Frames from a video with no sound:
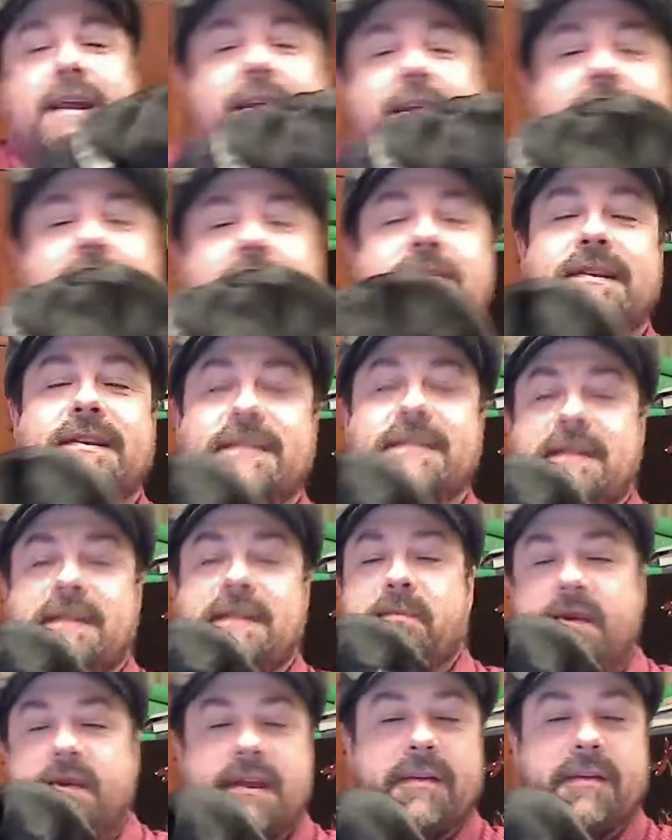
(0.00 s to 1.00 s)
He was
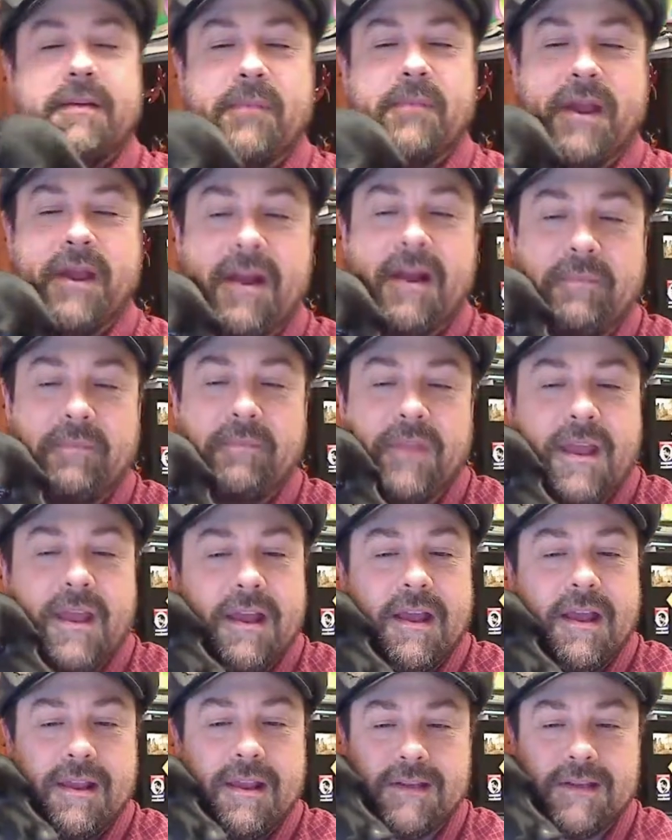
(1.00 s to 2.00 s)
asleep, but
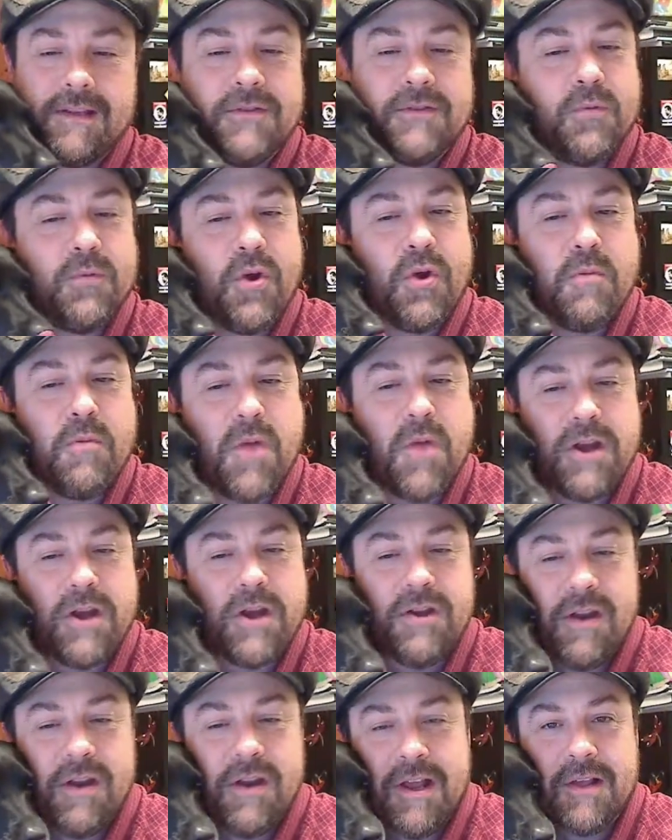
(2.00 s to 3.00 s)
this is one of
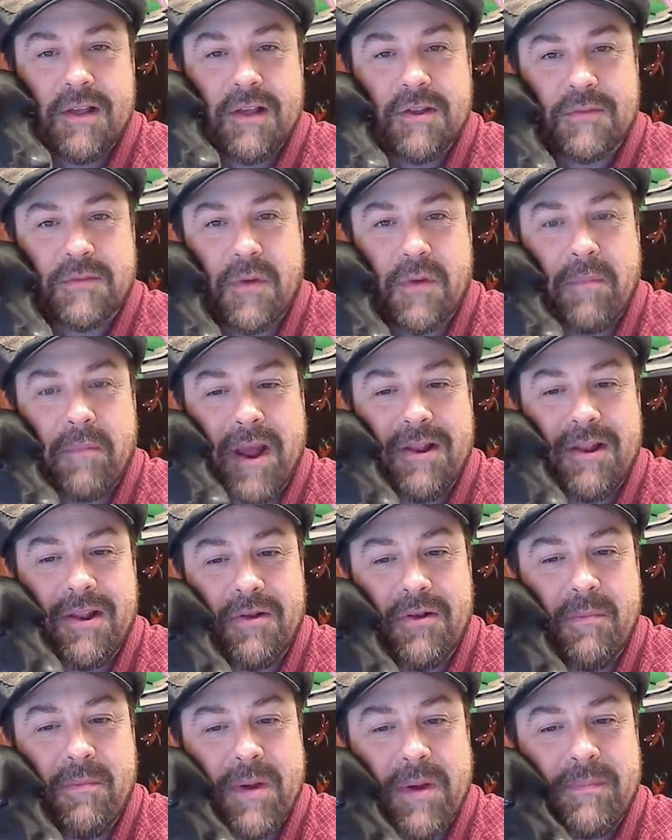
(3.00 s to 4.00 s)
my
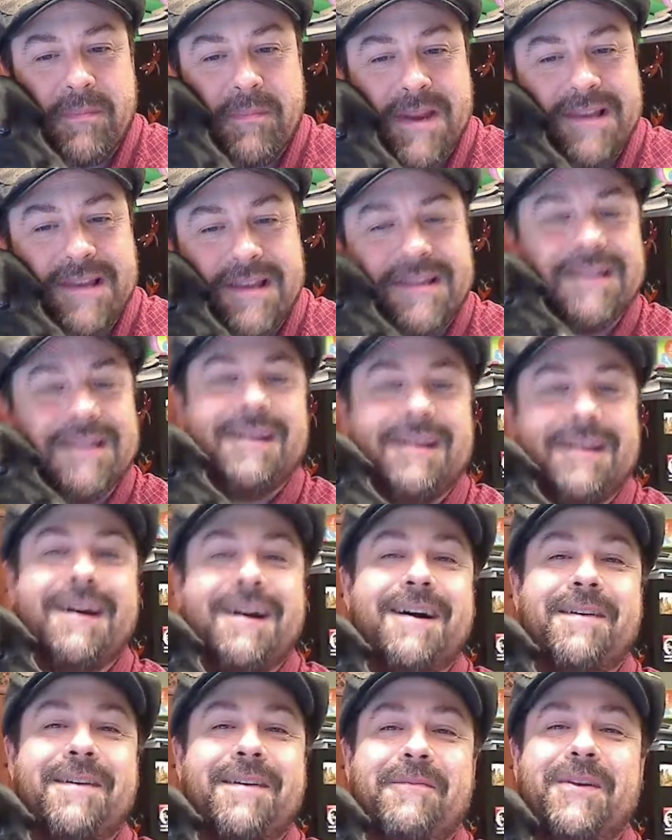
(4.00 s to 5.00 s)
little puppies.
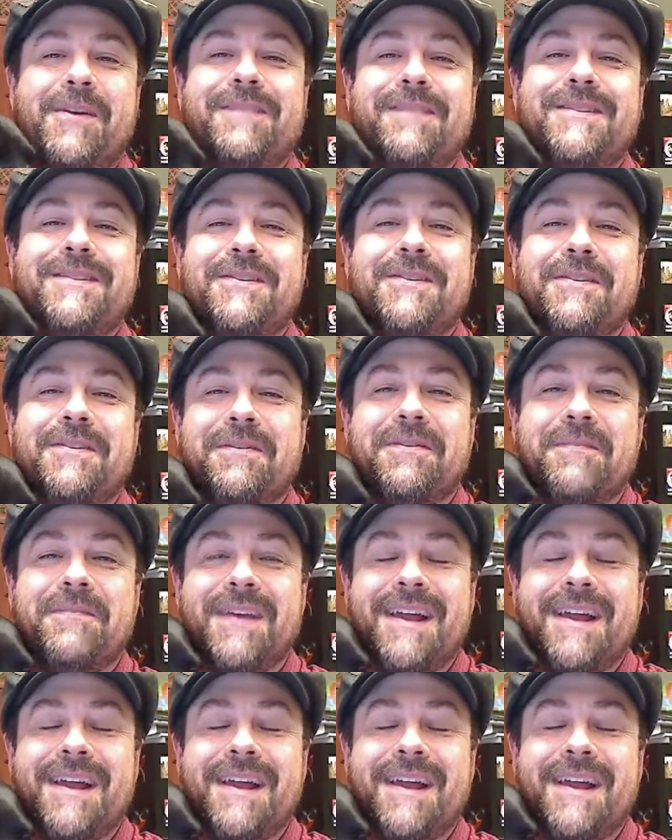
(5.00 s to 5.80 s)
One of two of them.